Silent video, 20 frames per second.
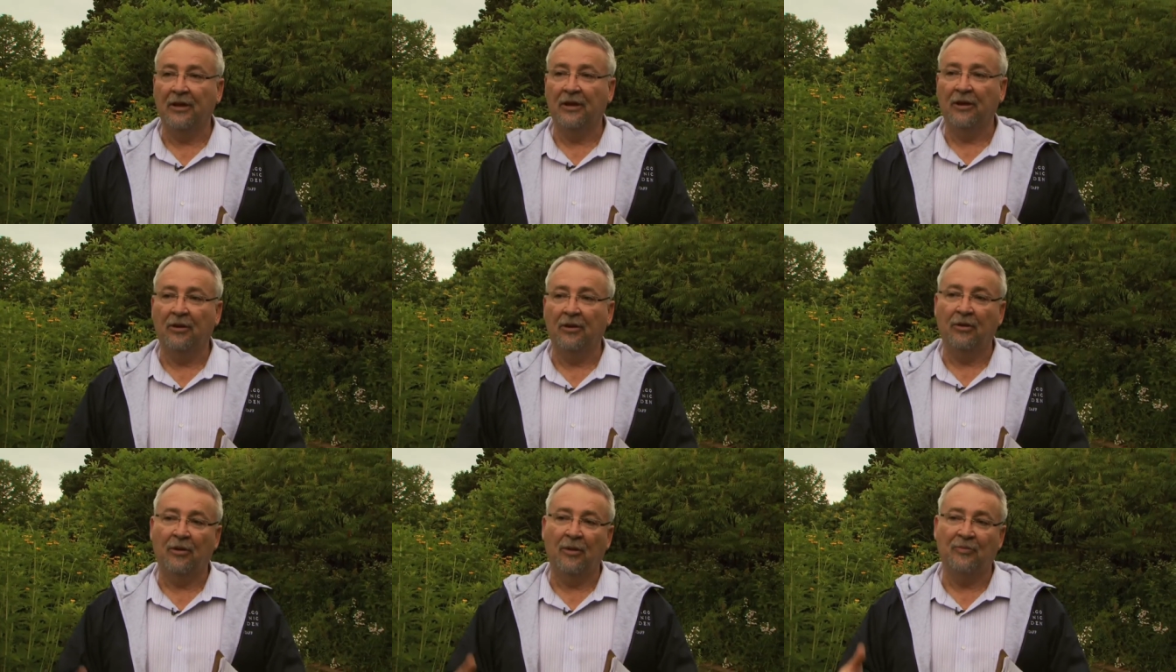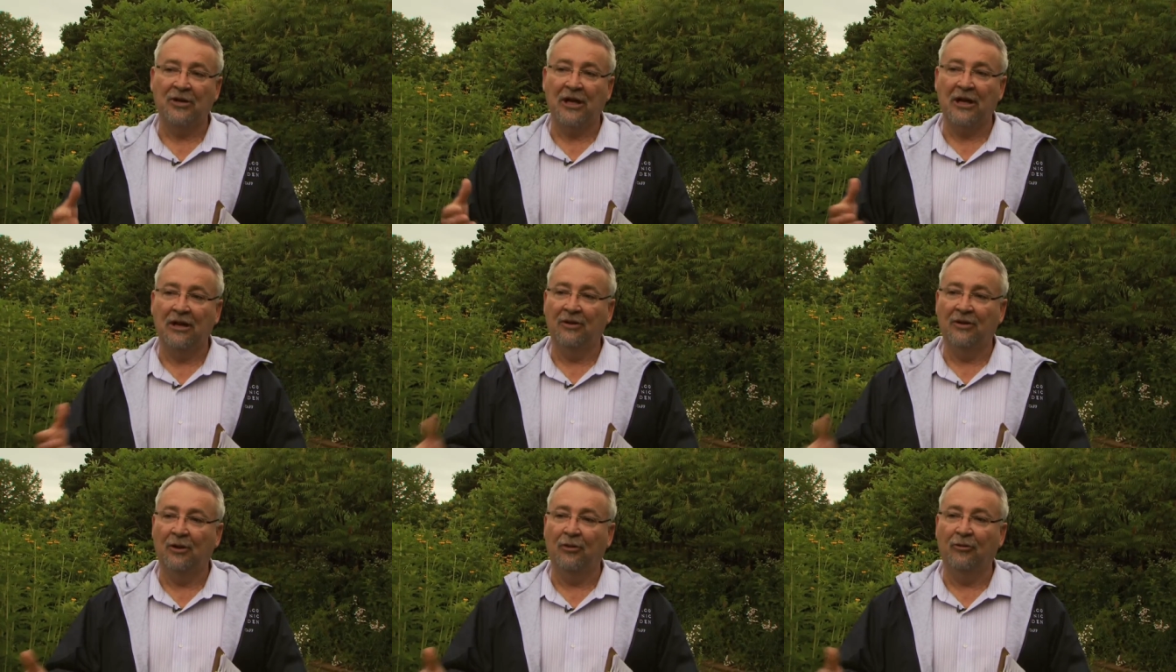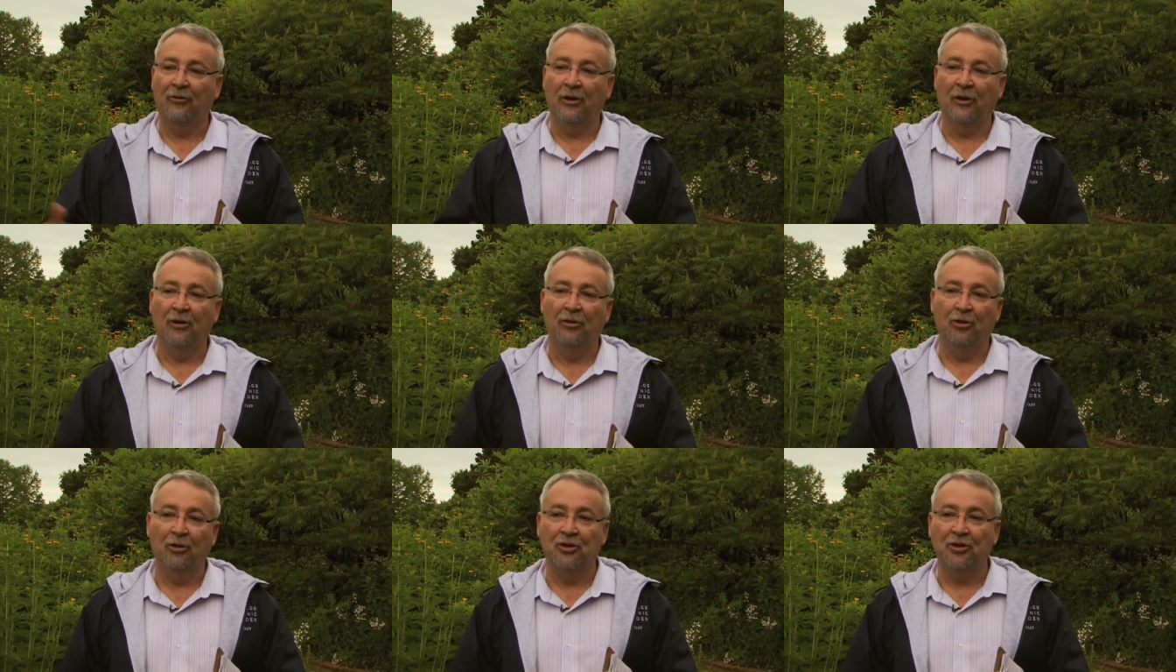uh, obtaining their,
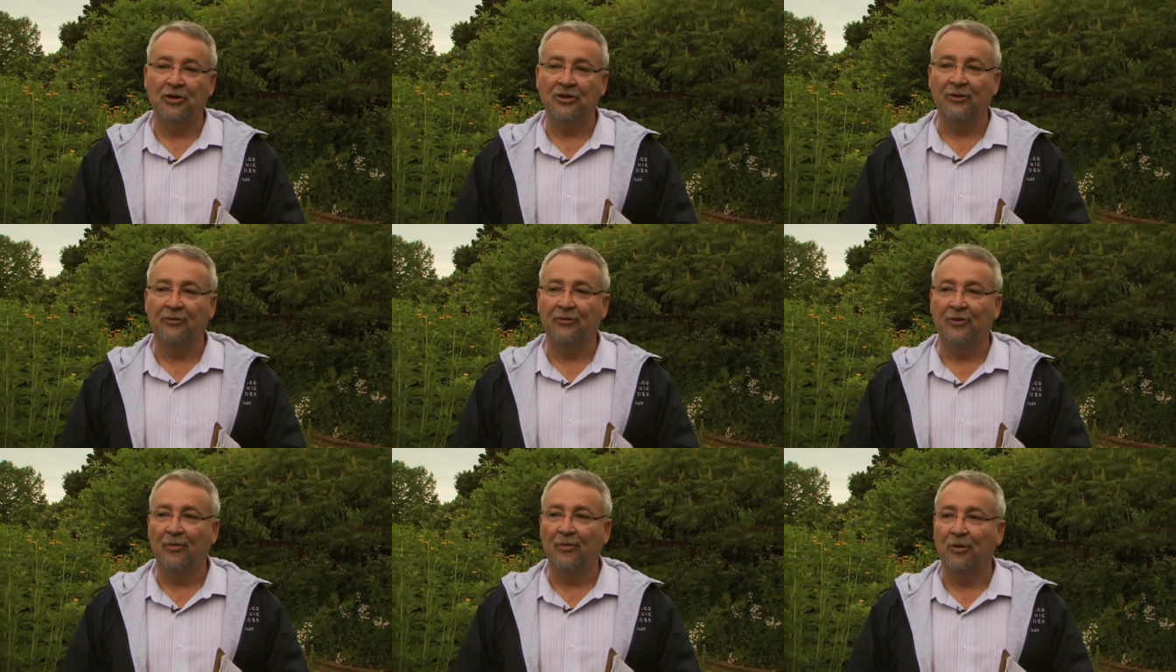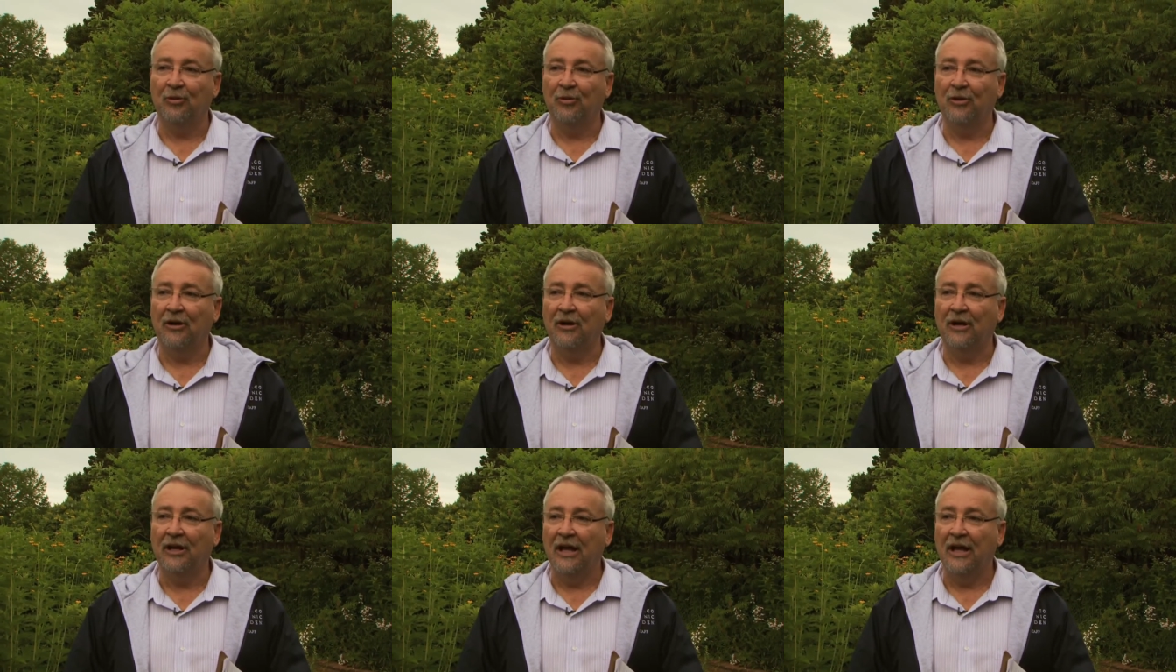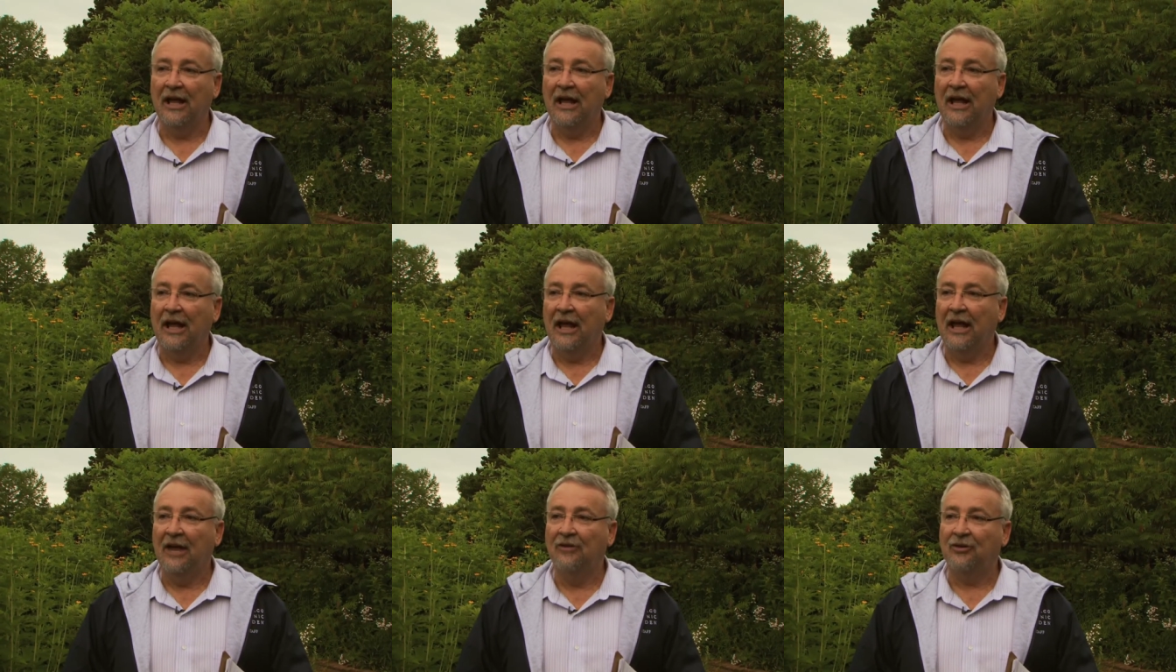their nutrition from the prairie.
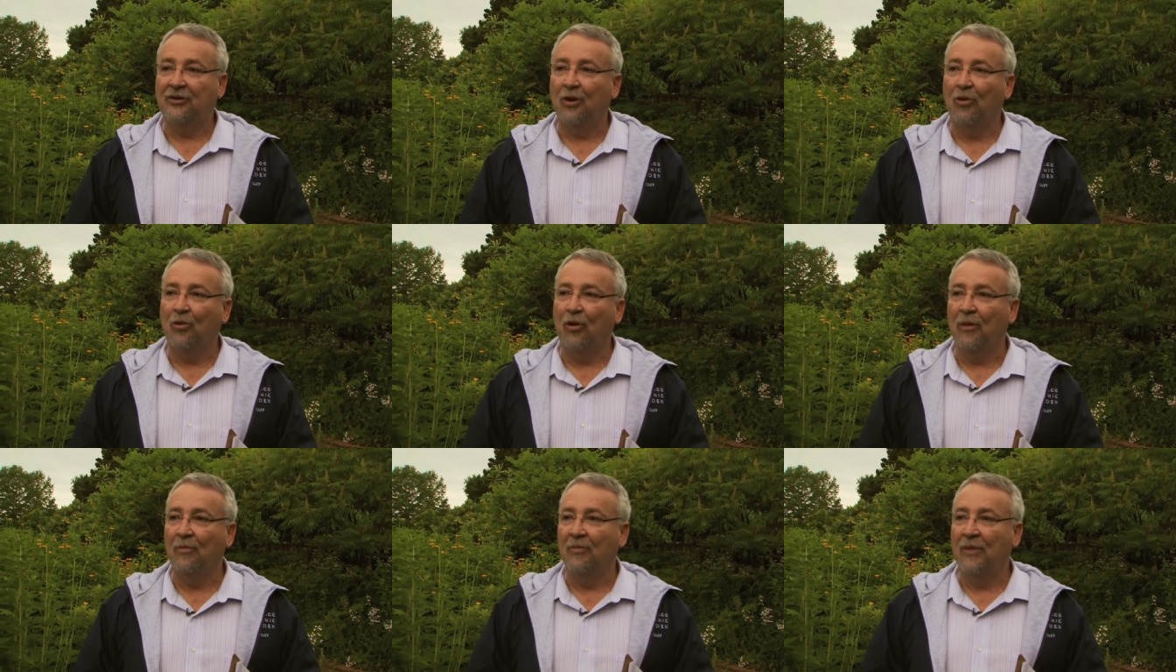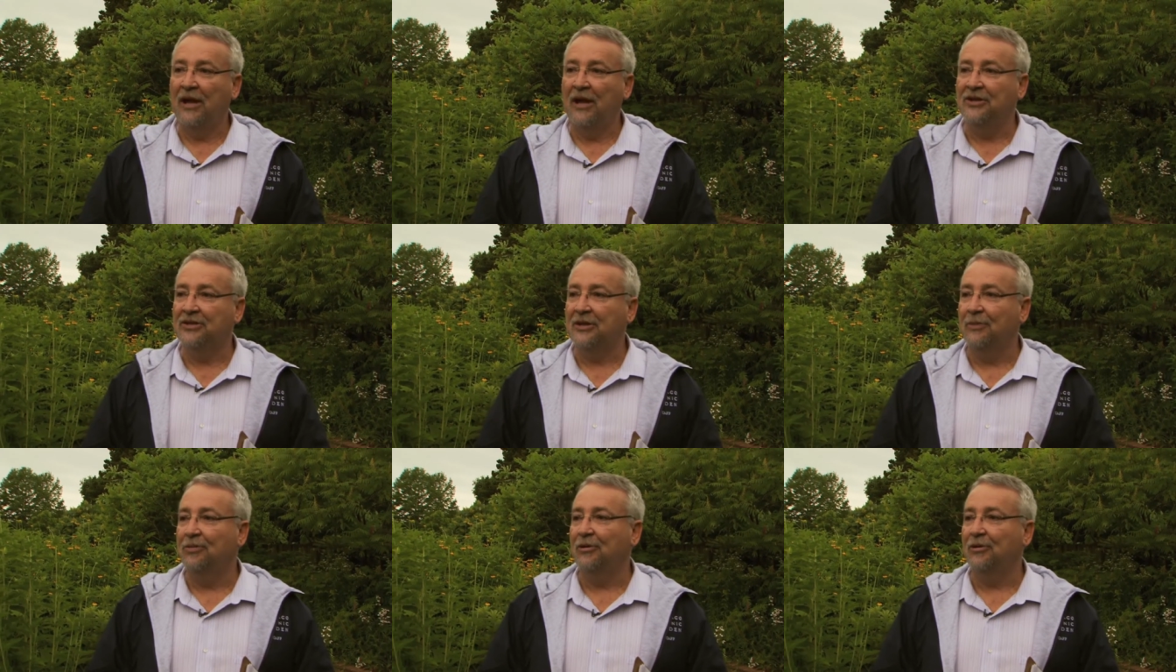And so what makes a